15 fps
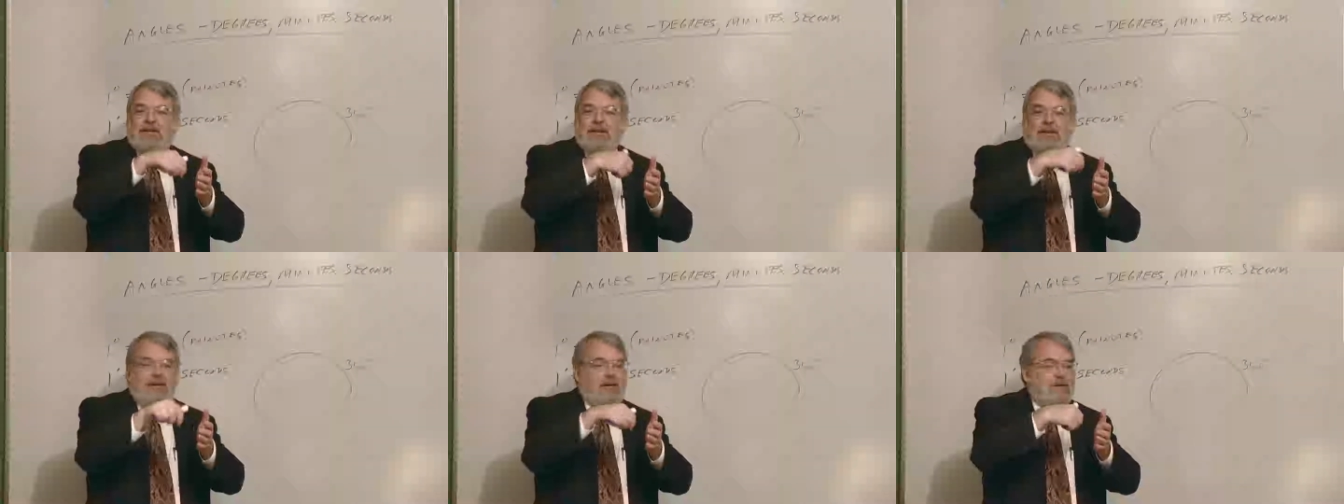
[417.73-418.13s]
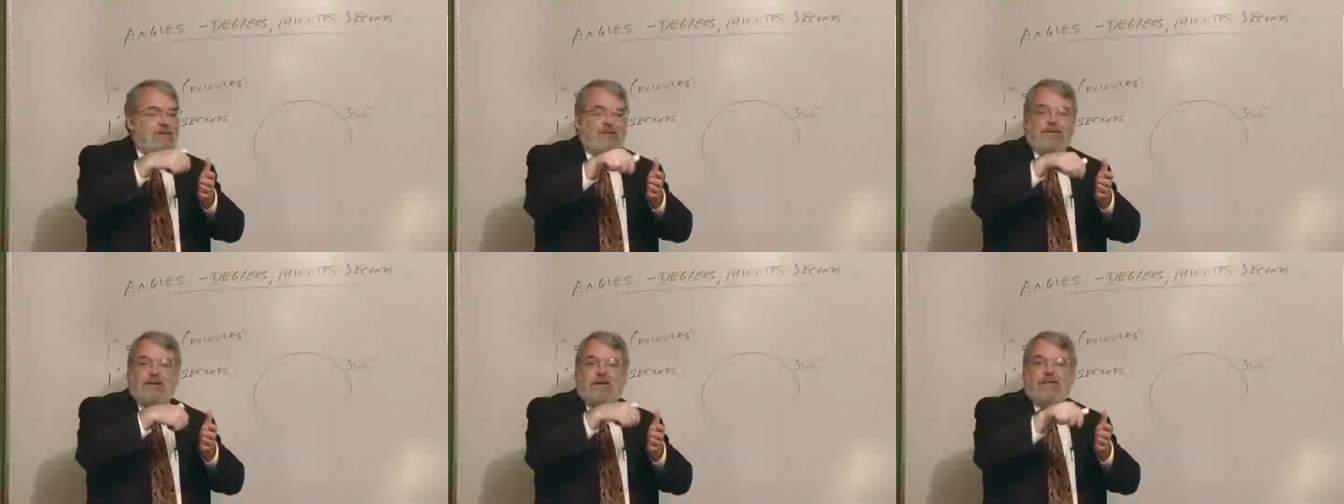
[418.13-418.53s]
the
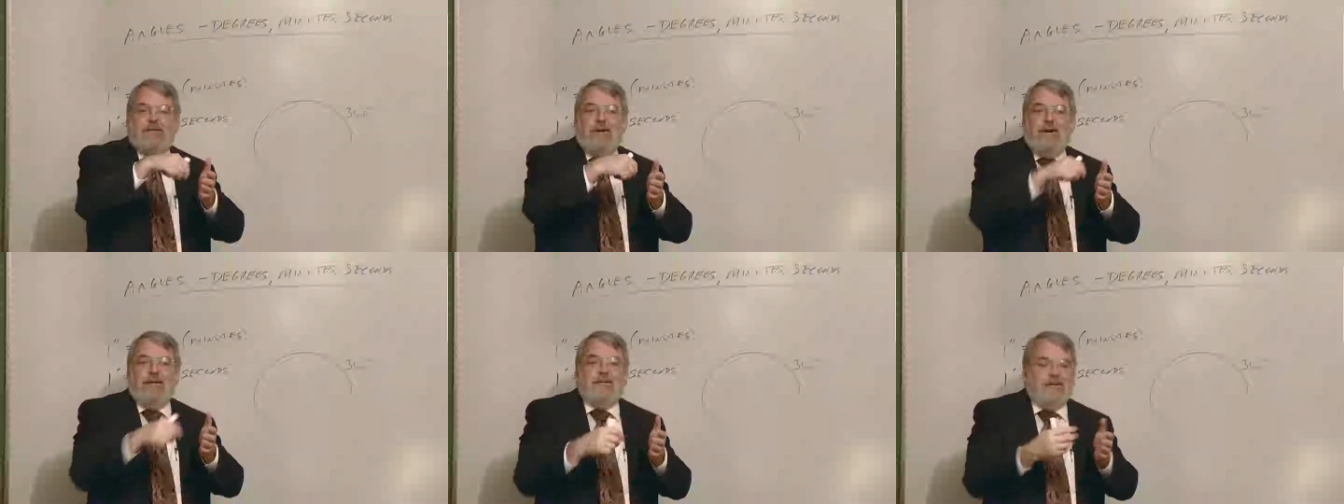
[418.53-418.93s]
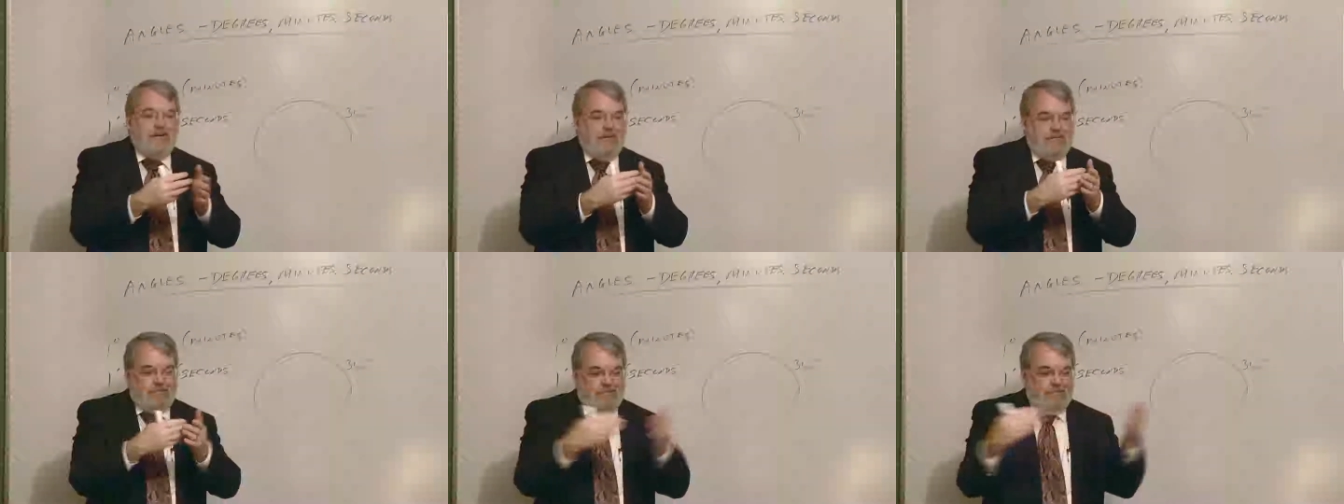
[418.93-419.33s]
stuff off and
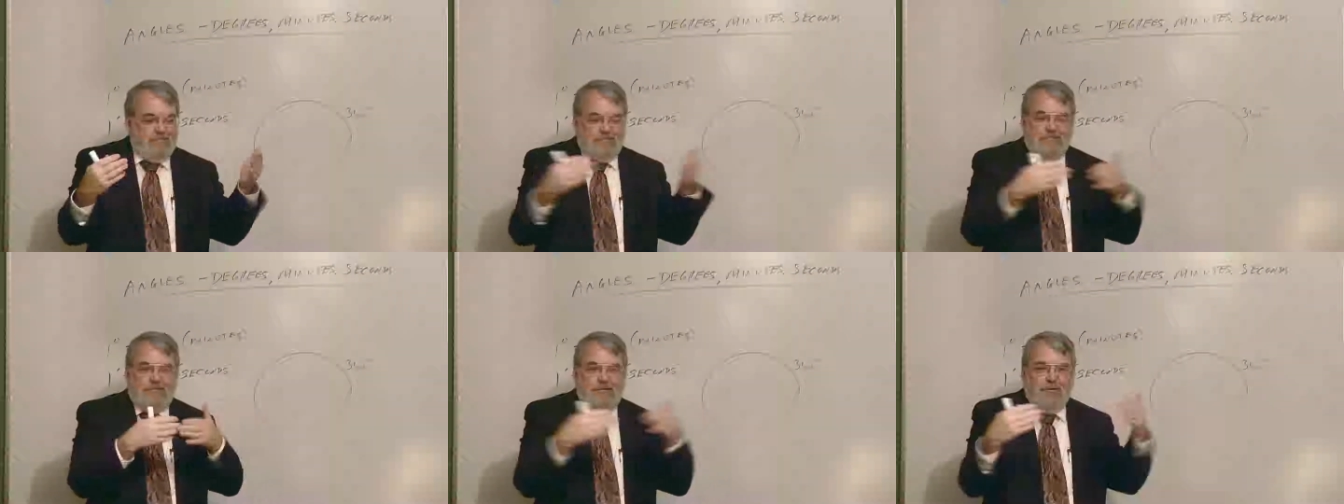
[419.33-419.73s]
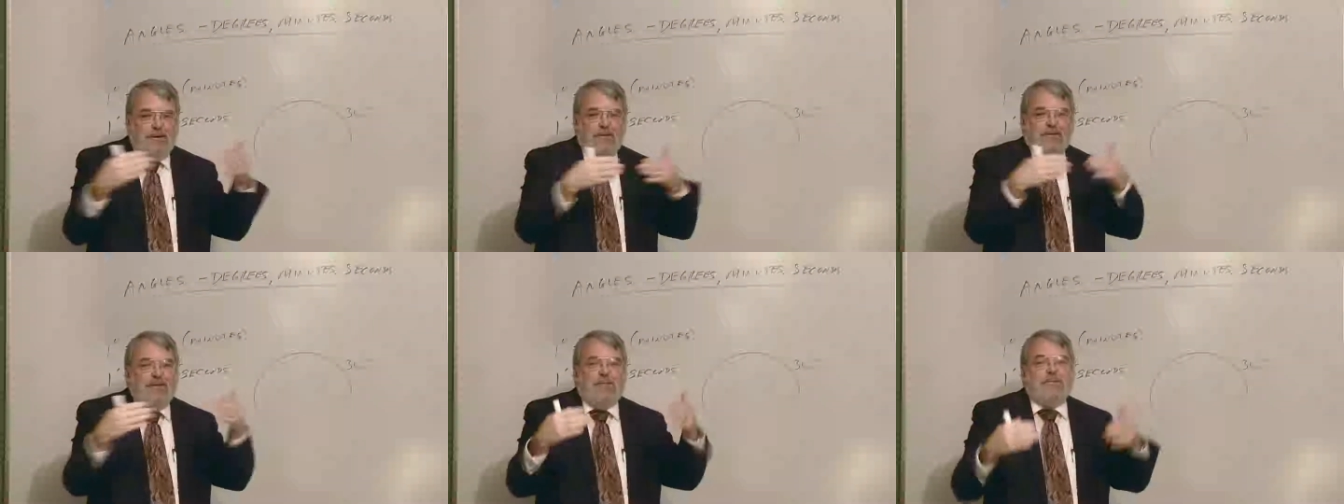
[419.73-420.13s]
you
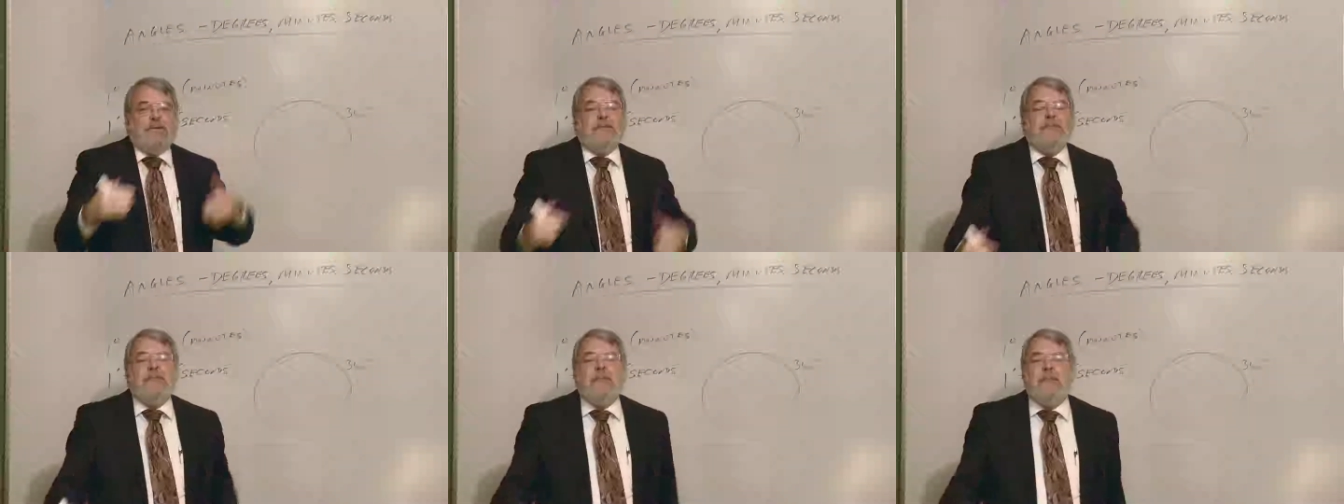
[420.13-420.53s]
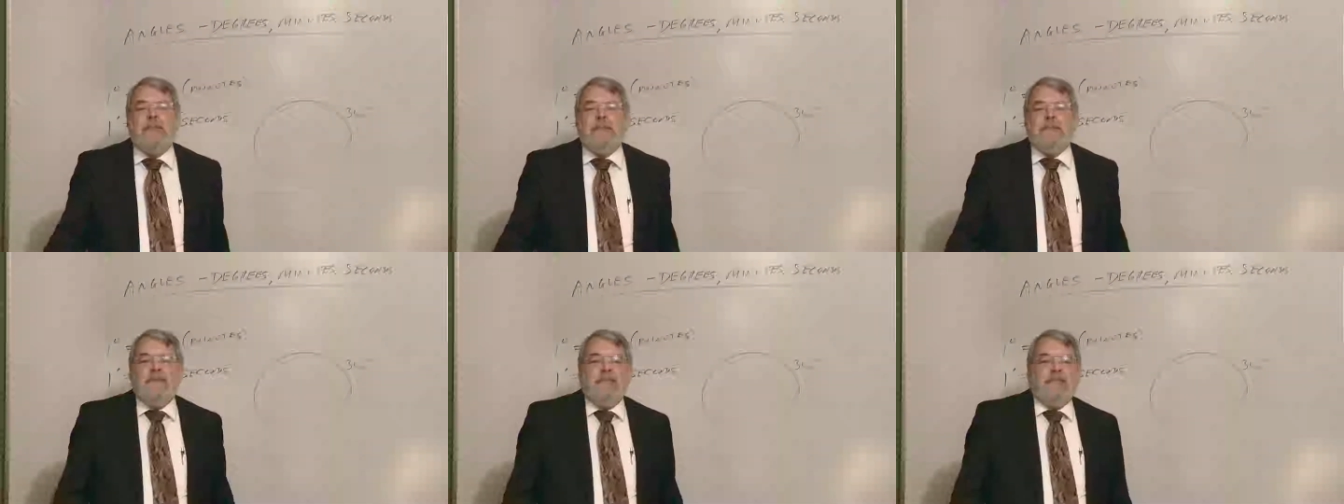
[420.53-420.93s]
get something.
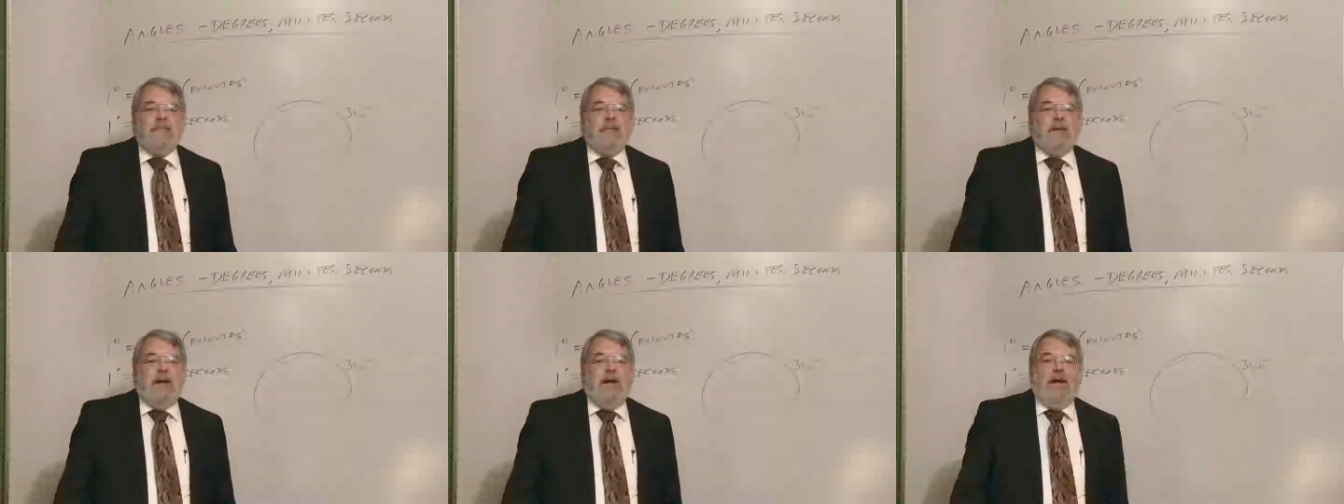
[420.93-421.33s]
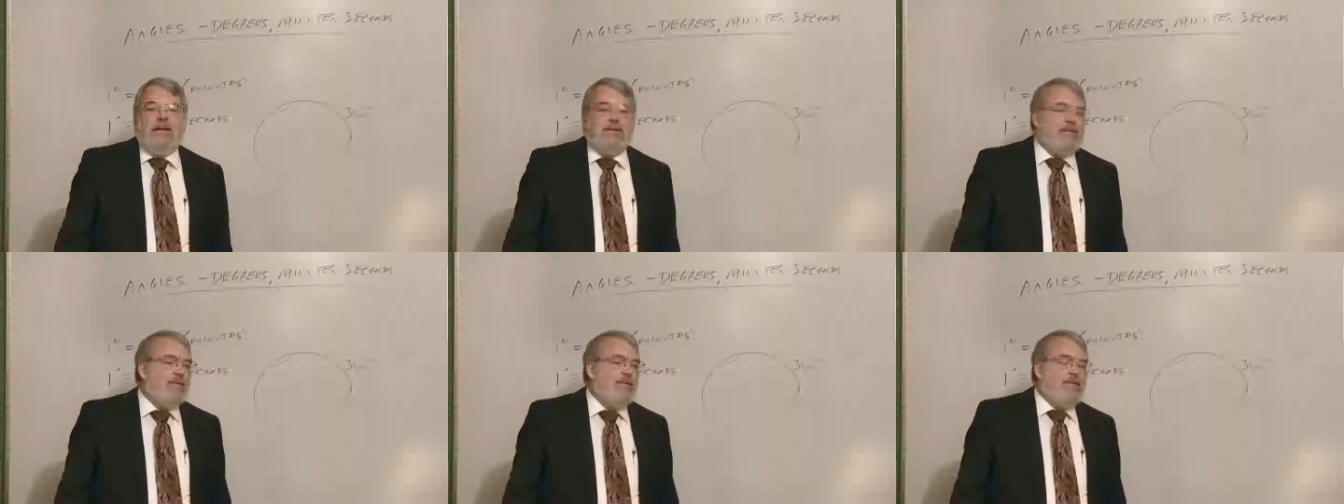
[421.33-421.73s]
And this